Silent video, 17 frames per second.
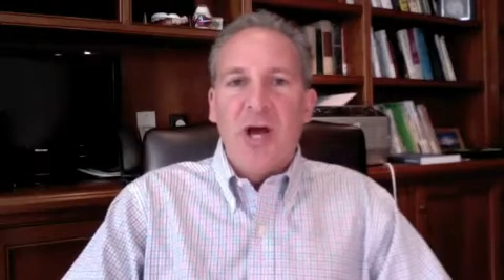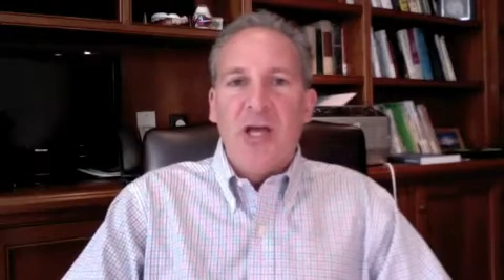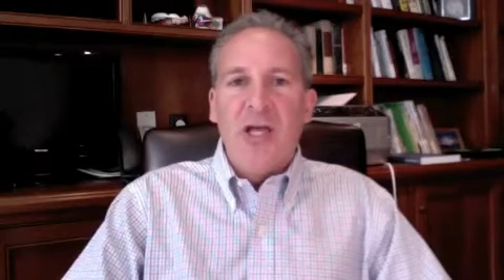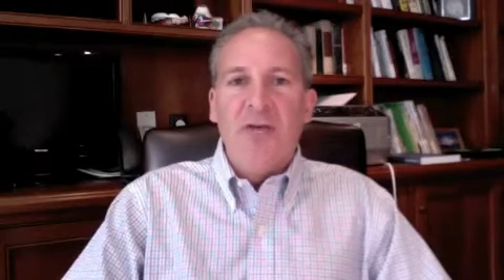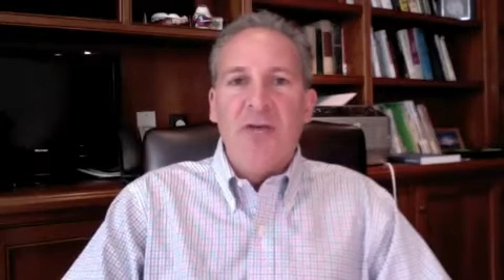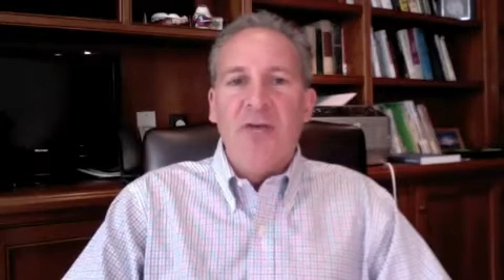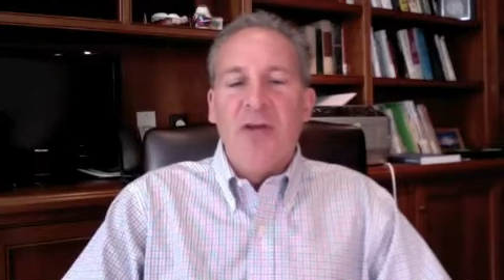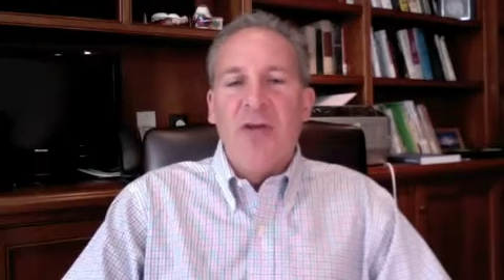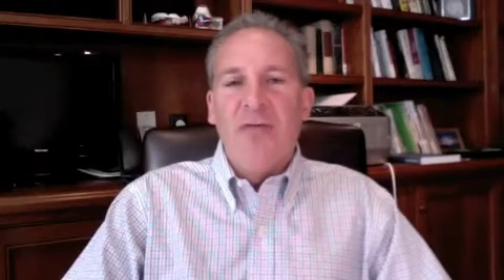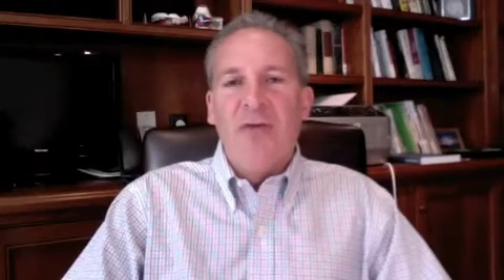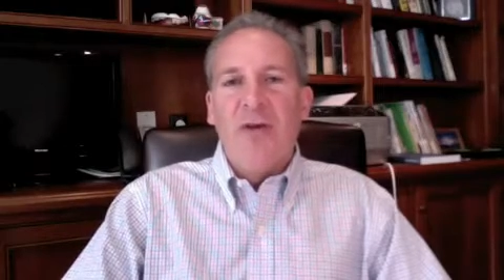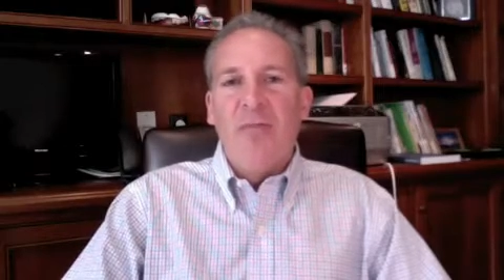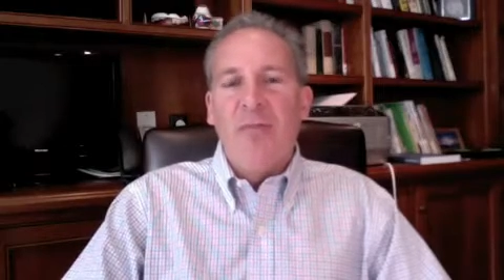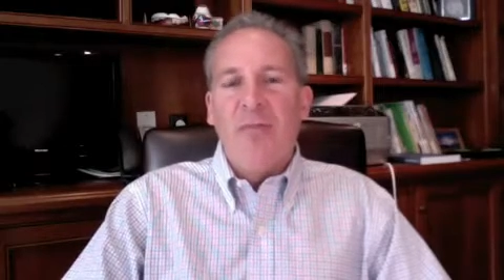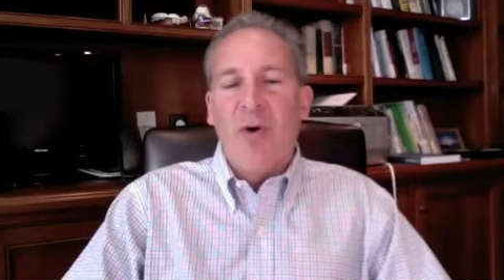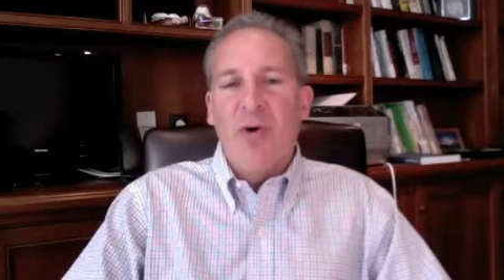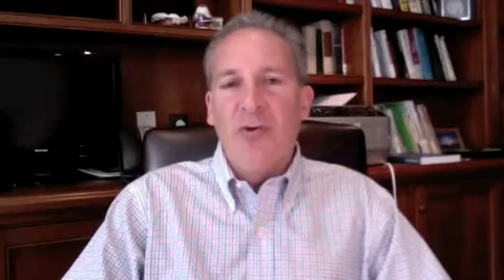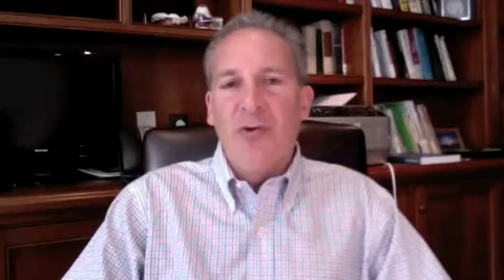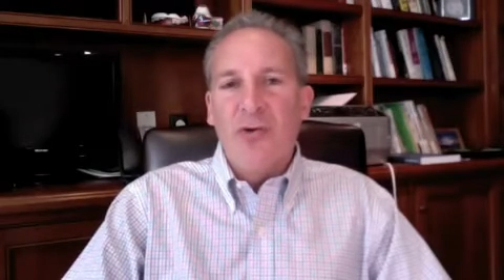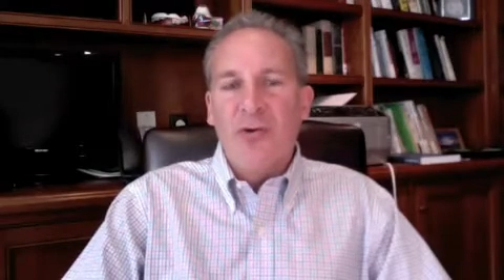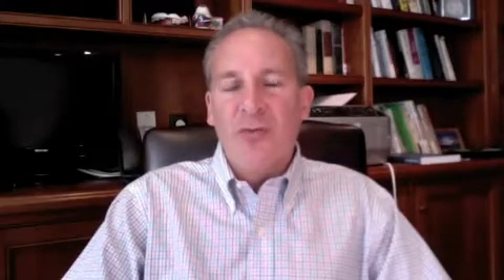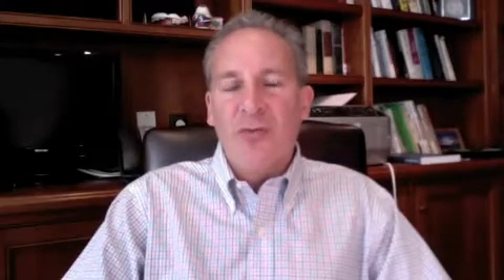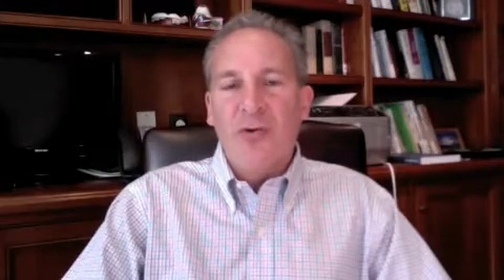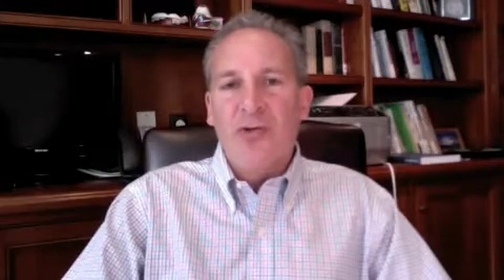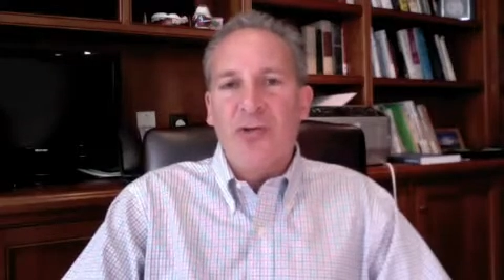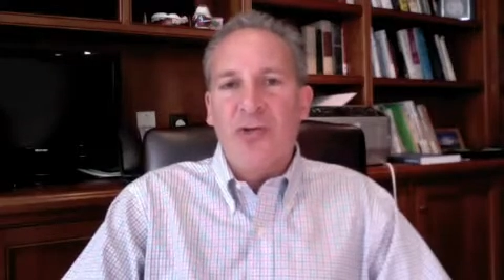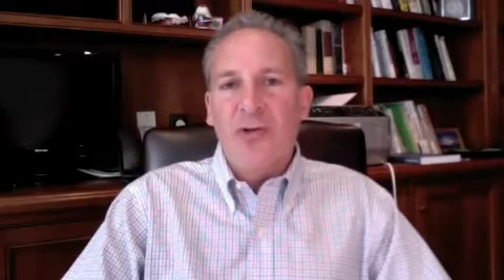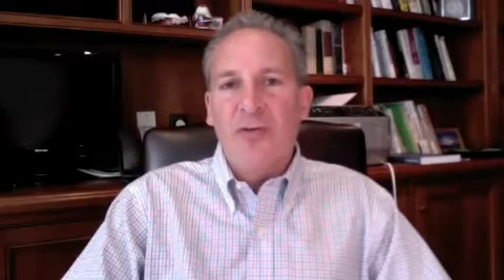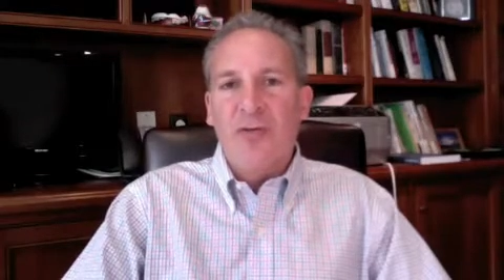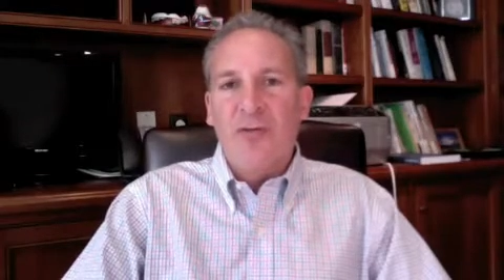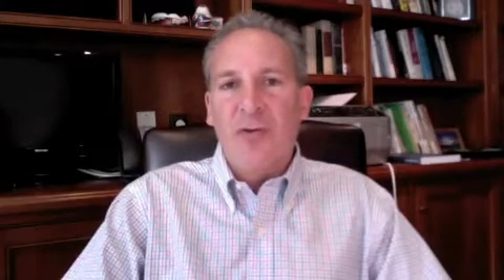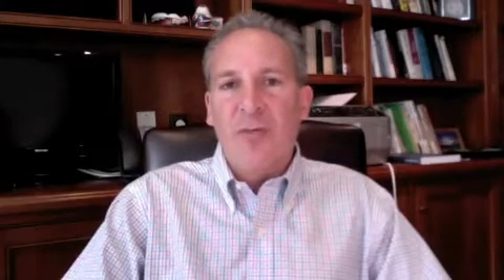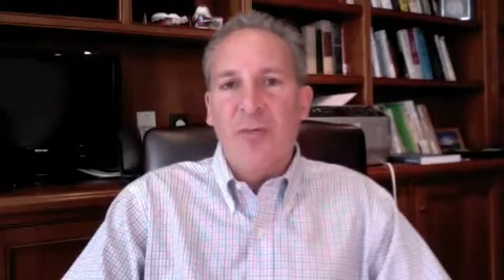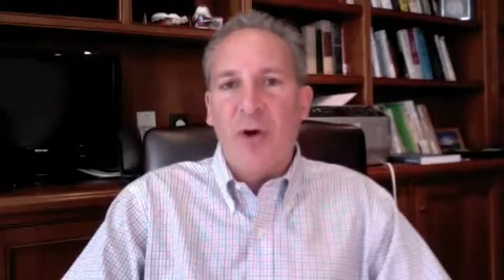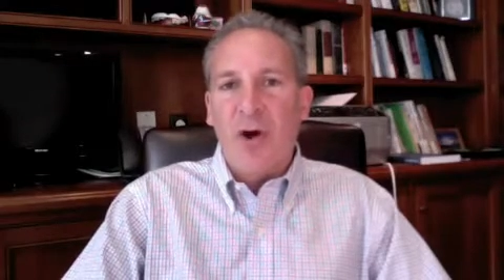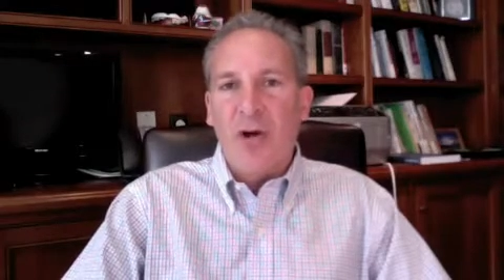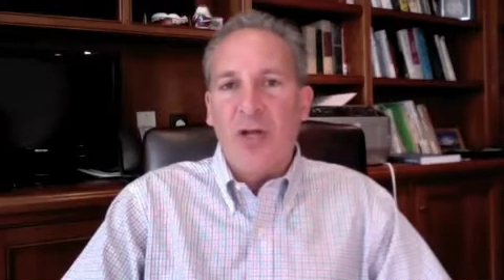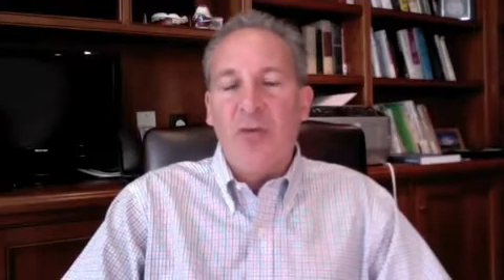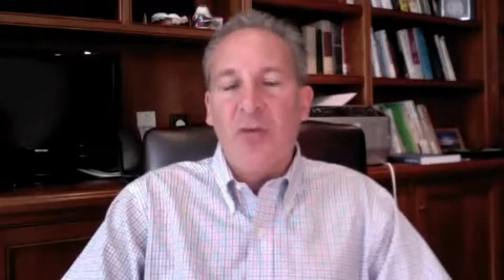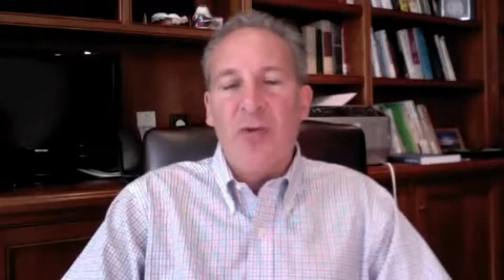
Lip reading: even if it opposes what's good for the party,